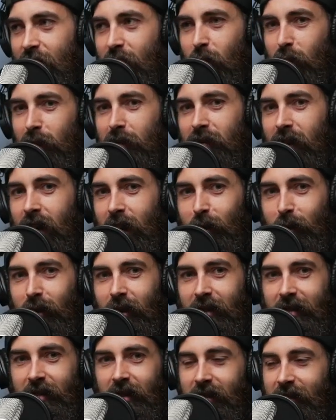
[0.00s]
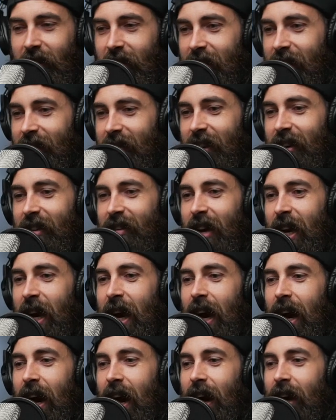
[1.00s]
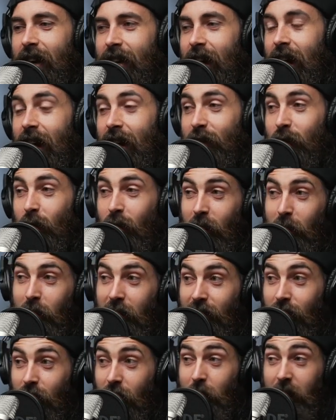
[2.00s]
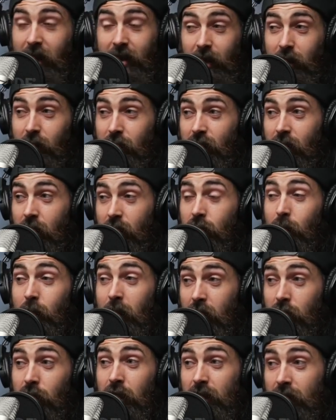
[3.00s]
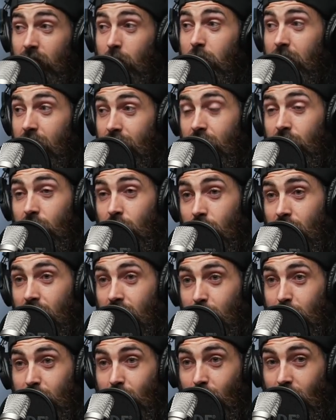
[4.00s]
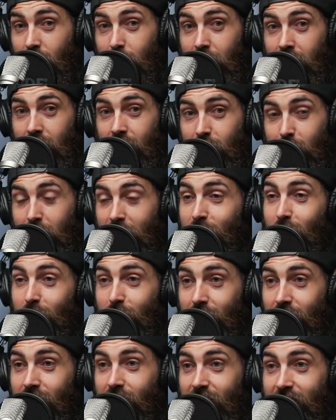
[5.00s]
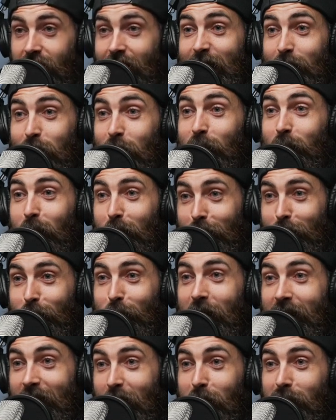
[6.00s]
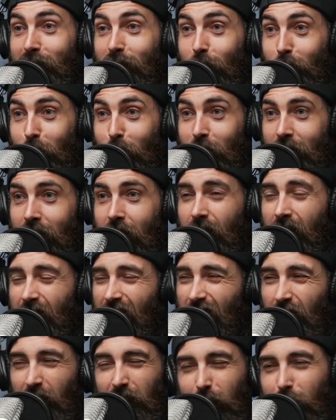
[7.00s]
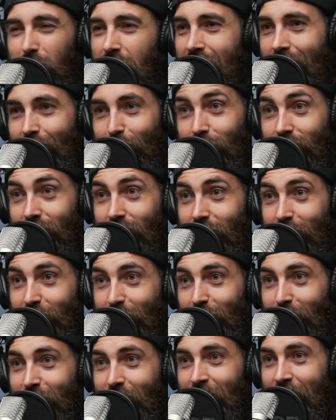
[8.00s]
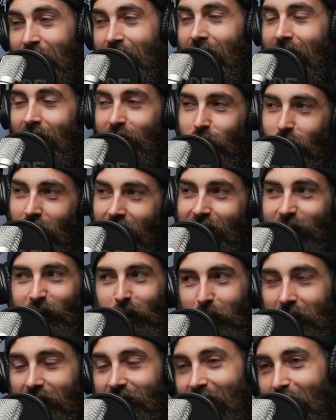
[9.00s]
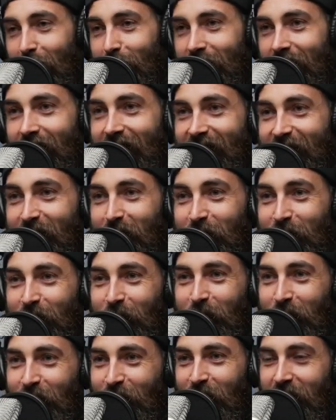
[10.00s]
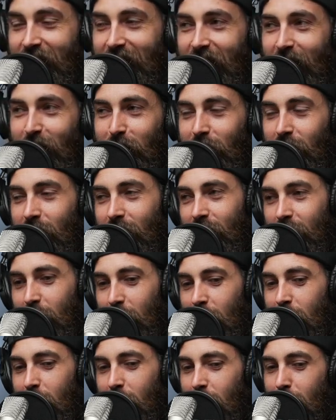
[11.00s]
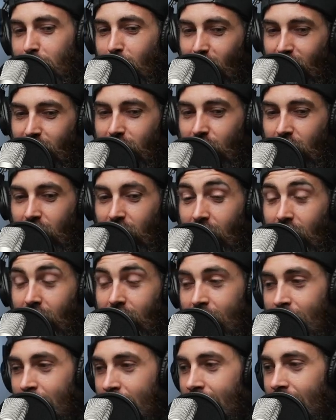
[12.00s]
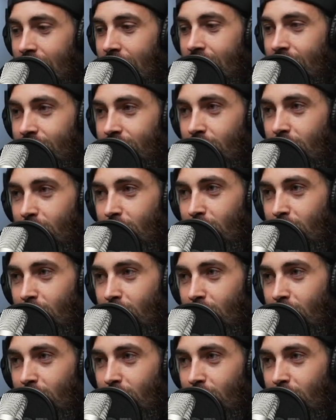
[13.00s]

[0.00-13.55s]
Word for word: gone viral, as they say these days. And I thought it'd be funny because somebody actually sent me the video of him talking about his last McDonald's cheat day before lockdown. He's a funny character, you know. I thought I could do a Scouse accent, which I do a lot of time, you know, poke fun at that. And